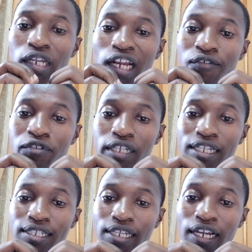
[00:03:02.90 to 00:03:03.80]
T lymphocyte
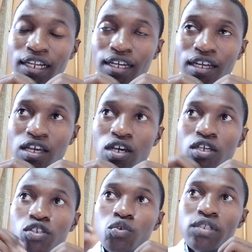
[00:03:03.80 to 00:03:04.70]
cell
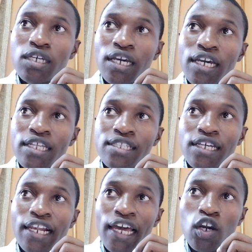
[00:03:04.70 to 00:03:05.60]
using its
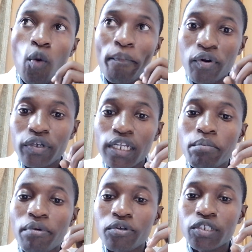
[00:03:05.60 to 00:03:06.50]
glycoprotein
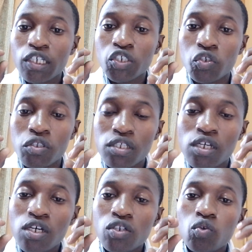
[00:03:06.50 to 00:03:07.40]
projections
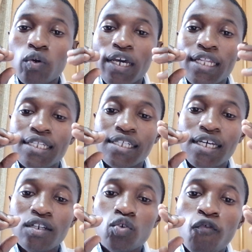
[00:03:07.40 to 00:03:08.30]
to
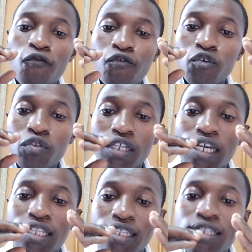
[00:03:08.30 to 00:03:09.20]
fuse
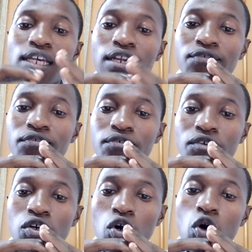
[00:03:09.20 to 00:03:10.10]
itself
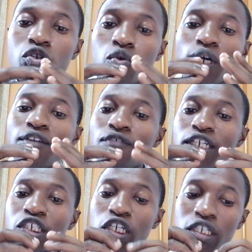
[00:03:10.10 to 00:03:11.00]
or to
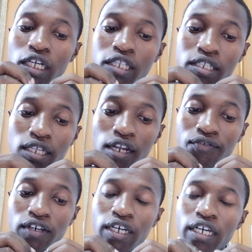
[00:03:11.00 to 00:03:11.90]
invaginate itself
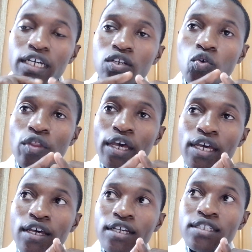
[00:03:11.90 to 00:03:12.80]
into the
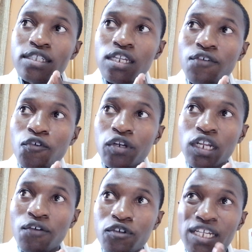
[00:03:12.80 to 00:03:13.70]
CD4 T
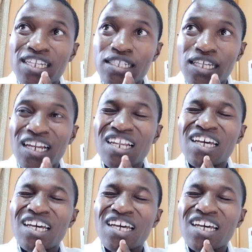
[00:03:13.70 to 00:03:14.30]
lymphocyte cell